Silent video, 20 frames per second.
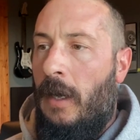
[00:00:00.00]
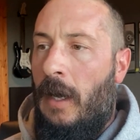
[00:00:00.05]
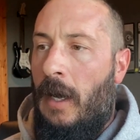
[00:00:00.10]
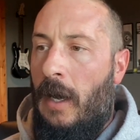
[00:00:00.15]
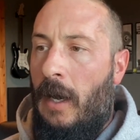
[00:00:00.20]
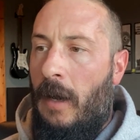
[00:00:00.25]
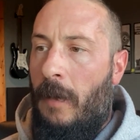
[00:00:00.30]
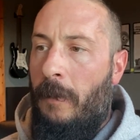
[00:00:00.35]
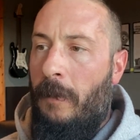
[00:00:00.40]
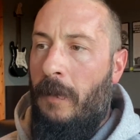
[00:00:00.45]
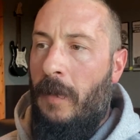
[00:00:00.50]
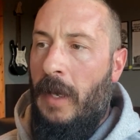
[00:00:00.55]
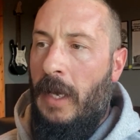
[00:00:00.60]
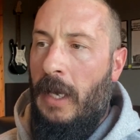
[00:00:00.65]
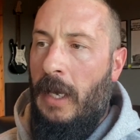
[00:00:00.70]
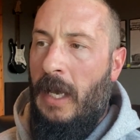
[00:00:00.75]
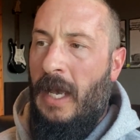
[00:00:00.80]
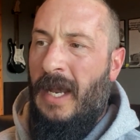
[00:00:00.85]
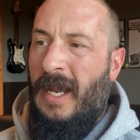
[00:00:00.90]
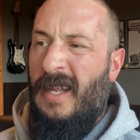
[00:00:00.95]
Um,
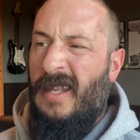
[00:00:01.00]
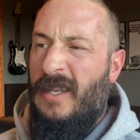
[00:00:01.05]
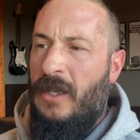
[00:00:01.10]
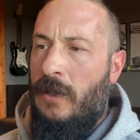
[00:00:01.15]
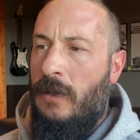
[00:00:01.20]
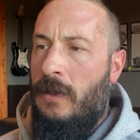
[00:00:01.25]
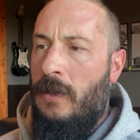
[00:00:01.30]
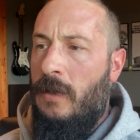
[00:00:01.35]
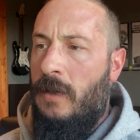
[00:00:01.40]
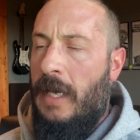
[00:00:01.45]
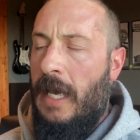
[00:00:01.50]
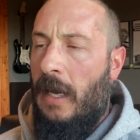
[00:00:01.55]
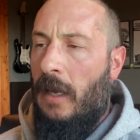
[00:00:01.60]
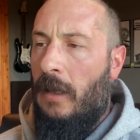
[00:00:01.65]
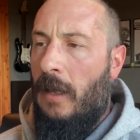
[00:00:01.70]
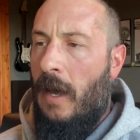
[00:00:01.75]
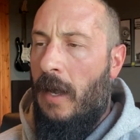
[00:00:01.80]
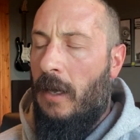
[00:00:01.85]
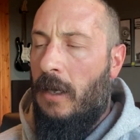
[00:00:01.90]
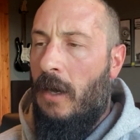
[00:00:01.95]
and it, you, you get a
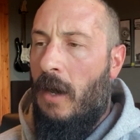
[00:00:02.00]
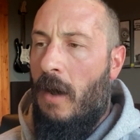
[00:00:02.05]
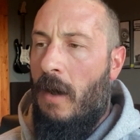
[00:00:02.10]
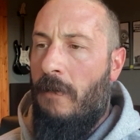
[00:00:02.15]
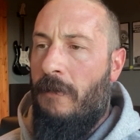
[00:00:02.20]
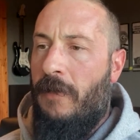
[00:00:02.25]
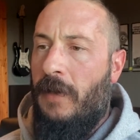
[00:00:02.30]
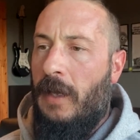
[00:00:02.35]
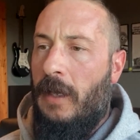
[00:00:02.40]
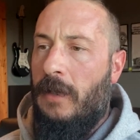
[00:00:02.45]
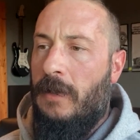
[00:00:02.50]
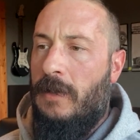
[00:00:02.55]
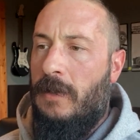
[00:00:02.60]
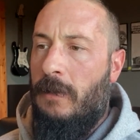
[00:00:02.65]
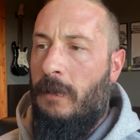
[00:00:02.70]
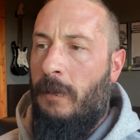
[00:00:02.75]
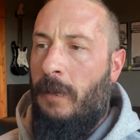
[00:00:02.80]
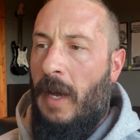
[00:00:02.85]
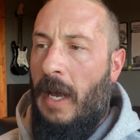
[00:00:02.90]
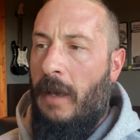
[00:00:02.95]
lot of confidence
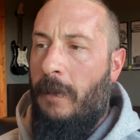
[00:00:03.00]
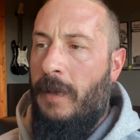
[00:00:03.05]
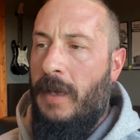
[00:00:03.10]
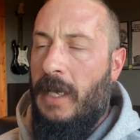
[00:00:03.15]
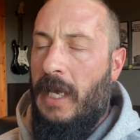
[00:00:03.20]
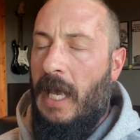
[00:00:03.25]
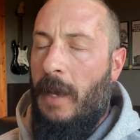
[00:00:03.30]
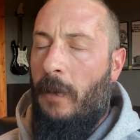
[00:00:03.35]
by being